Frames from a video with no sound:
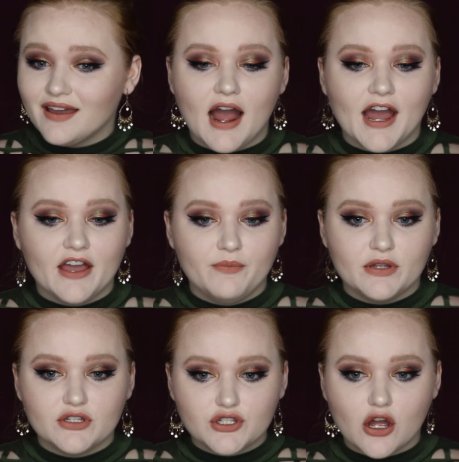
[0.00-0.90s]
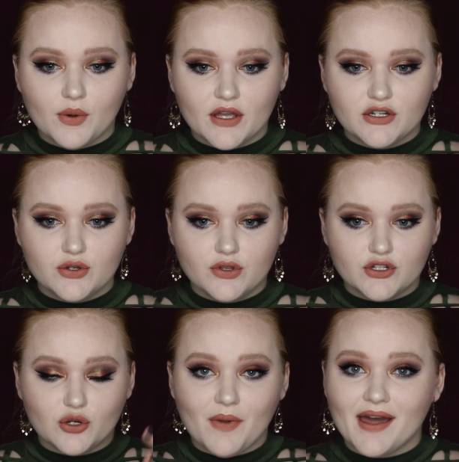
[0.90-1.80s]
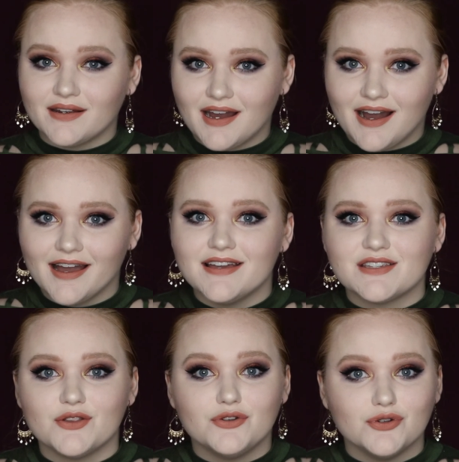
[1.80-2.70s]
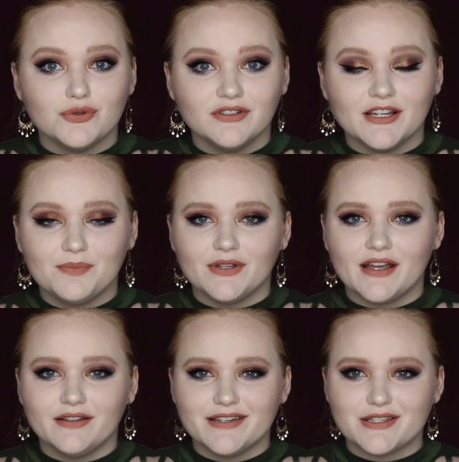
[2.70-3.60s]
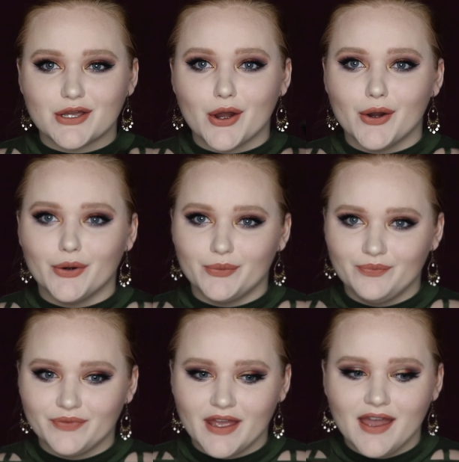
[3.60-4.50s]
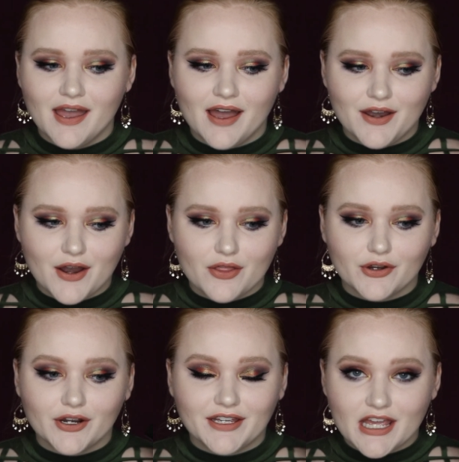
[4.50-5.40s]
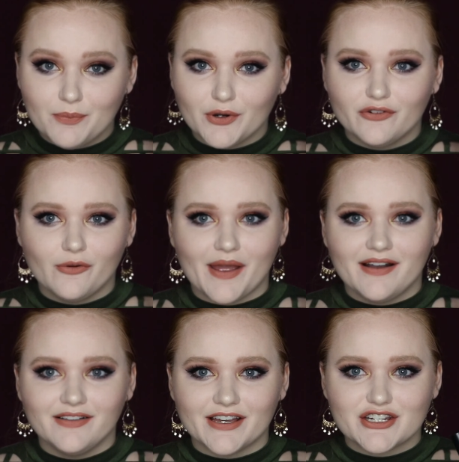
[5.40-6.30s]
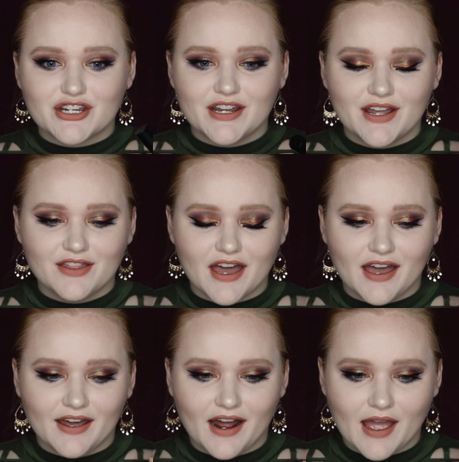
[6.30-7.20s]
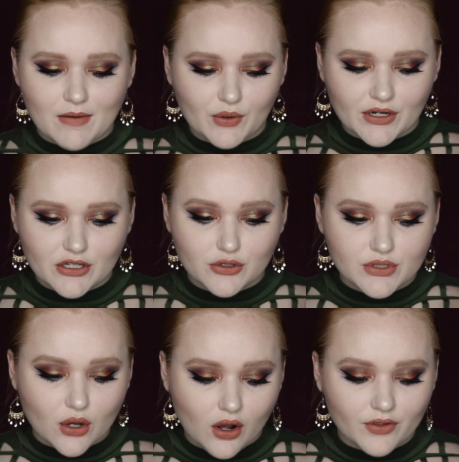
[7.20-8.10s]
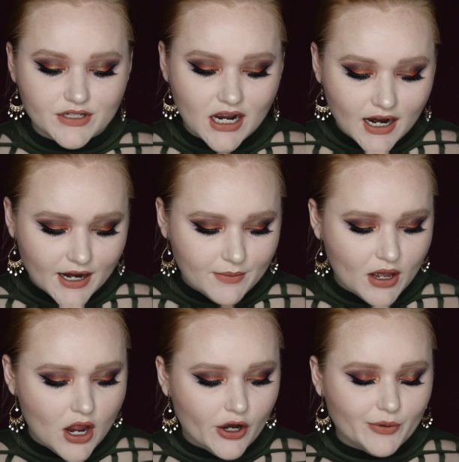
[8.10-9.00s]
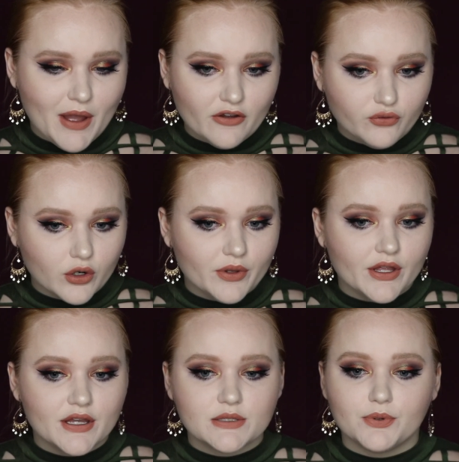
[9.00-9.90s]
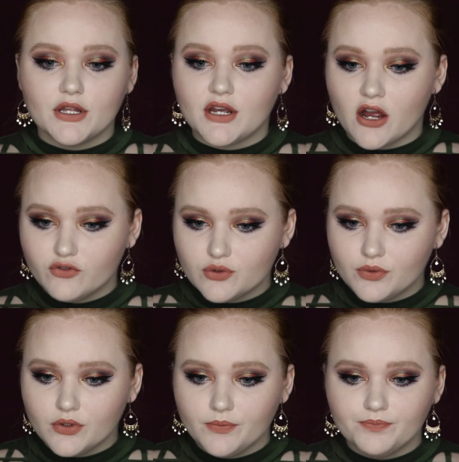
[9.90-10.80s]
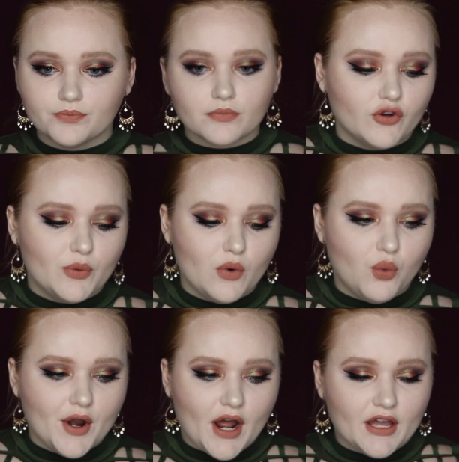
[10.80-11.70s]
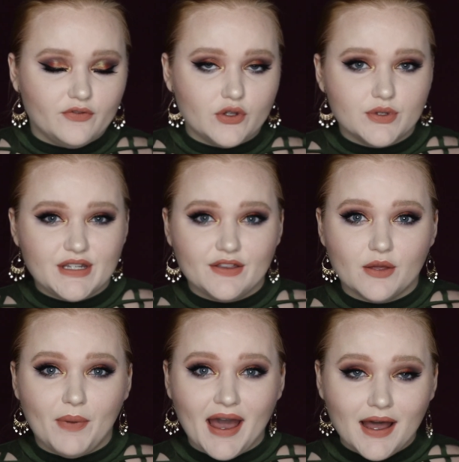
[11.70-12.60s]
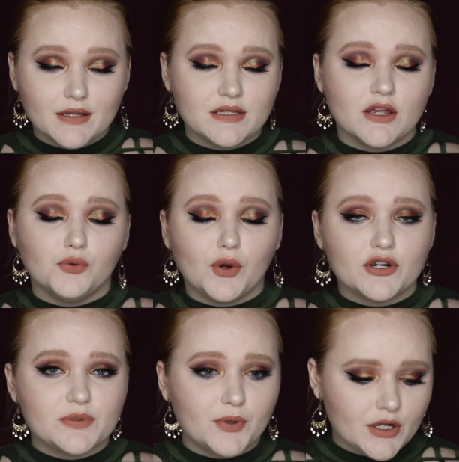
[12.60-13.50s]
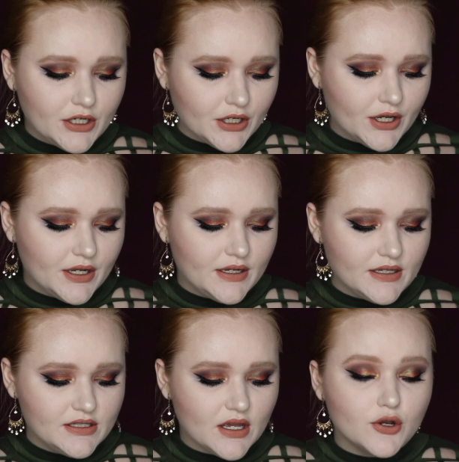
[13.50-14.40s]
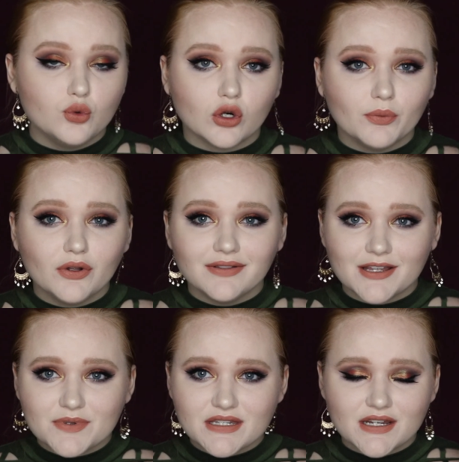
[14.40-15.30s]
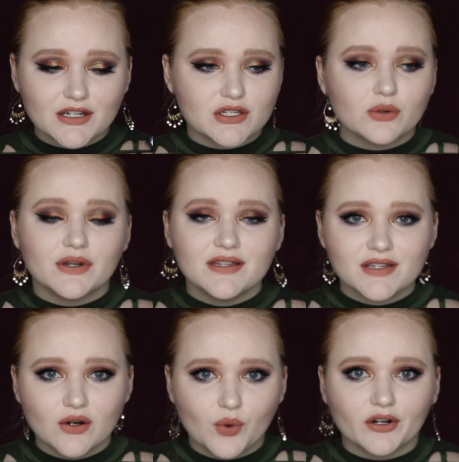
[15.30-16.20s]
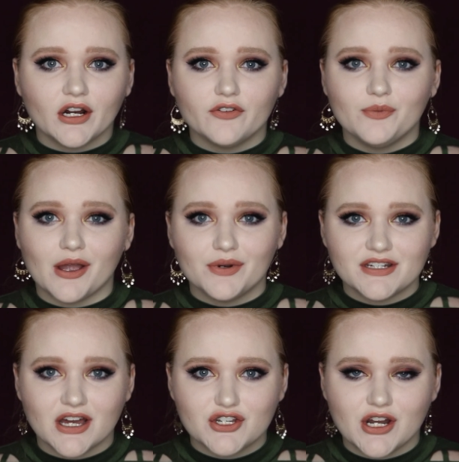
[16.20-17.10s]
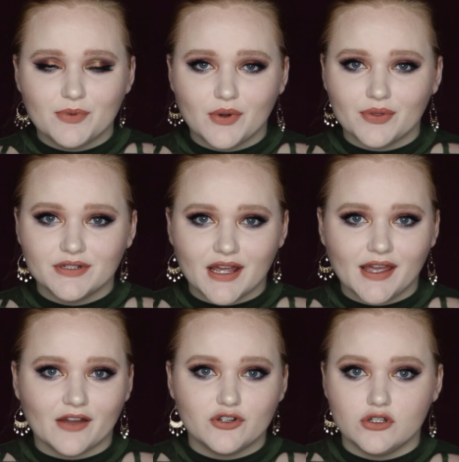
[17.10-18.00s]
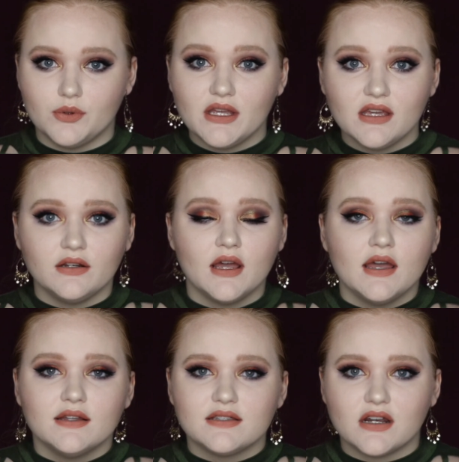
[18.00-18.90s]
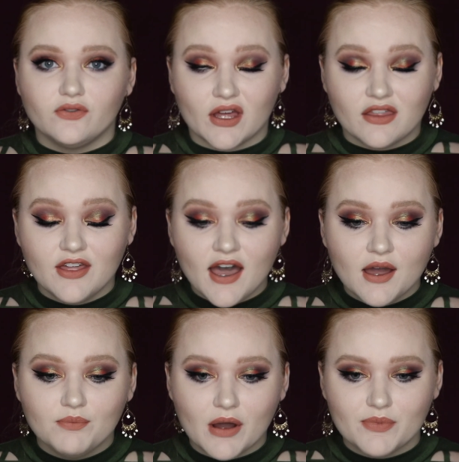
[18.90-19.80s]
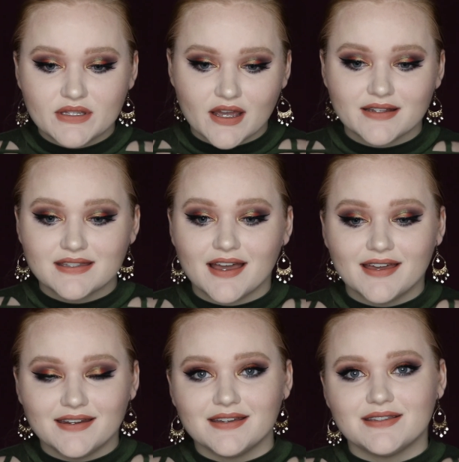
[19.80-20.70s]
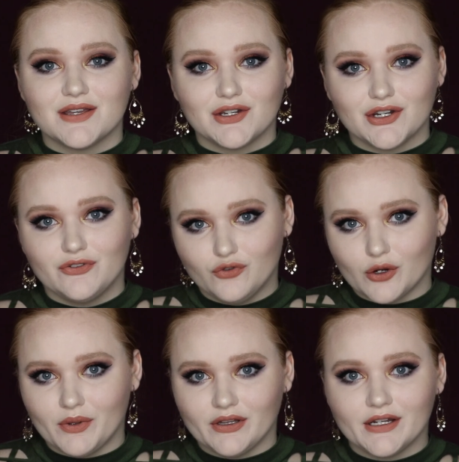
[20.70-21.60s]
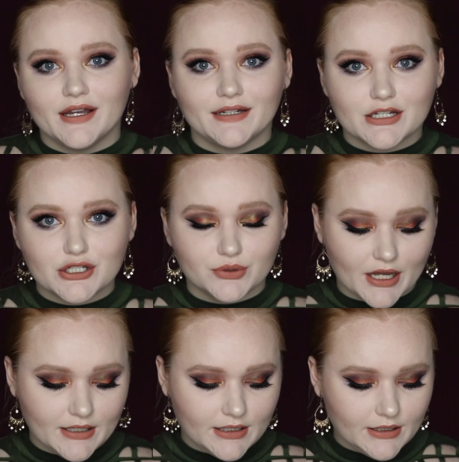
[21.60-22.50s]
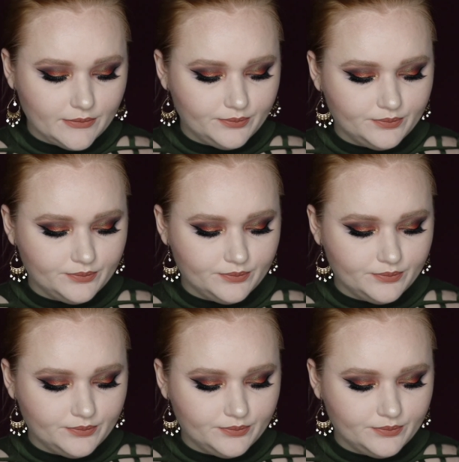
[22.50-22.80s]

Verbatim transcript: I have been so into the dramatic eyes and the nude lip lately, so another keeper for my collection that I'm going to use all the time. Her matte formula is pretty comfortable from what I've used in the past. It wears pretty good. It is a normal lipstick, so it is gonna wear off. You might wanna touch it up throughout the day after you eat, stuff like that. But besides that, it is a good formula and I do like it.